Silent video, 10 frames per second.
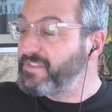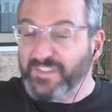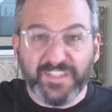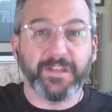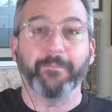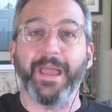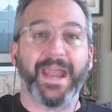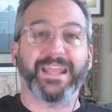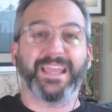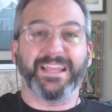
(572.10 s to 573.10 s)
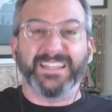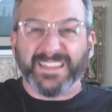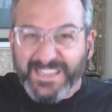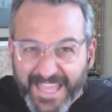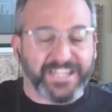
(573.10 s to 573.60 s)
cinematic
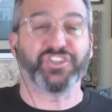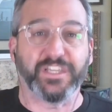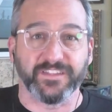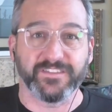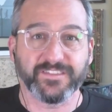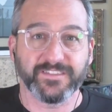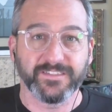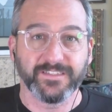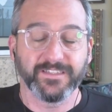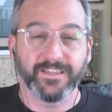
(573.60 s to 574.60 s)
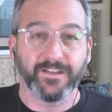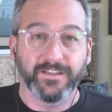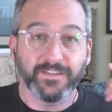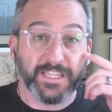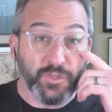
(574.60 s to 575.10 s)
legends
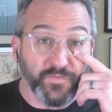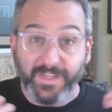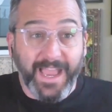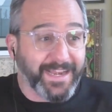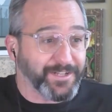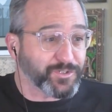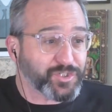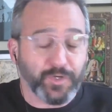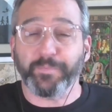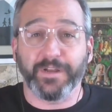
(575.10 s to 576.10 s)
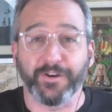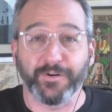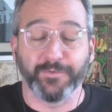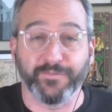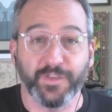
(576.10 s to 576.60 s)
that you've got in your
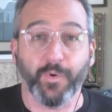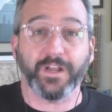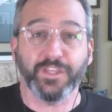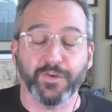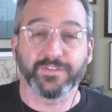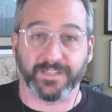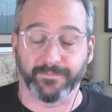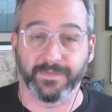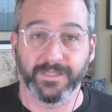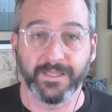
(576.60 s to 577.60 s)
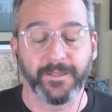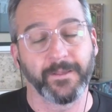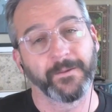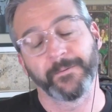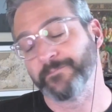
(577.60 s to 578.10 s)
superhero movie. You want to use them.
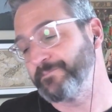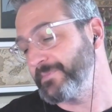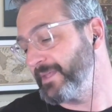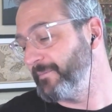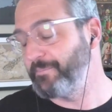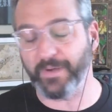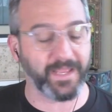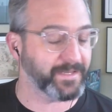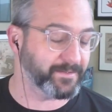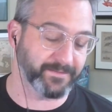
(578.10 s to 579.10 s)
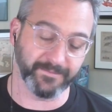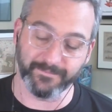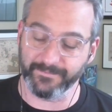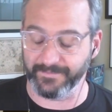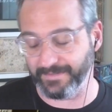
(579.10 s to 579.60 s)
But
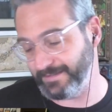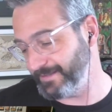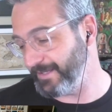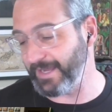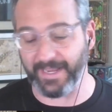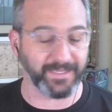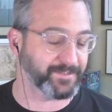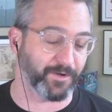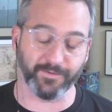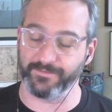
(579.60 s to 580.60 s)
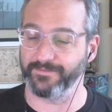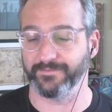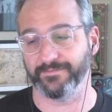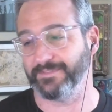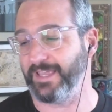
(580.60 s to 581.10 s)
I don't
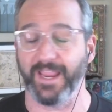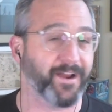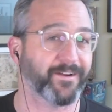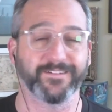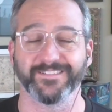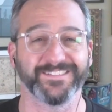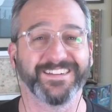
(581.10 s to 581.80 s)
care.